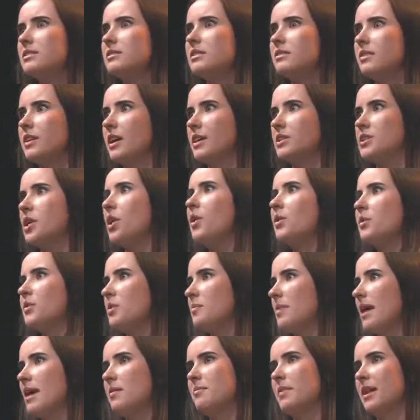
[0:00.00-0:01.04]
when I told her
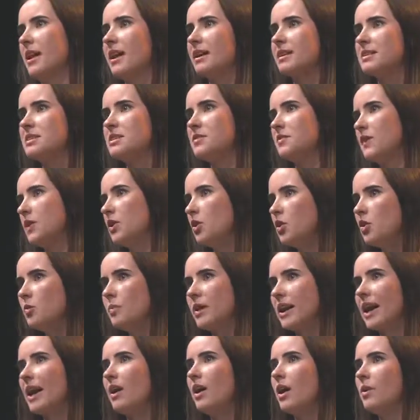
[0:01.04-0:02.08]
about my next film
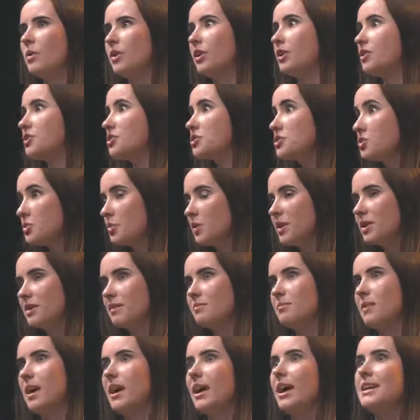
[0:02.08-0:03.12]
and how I wanted to do it
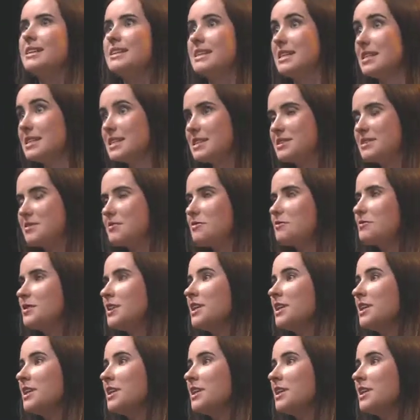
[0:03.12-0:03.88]
and my ideas of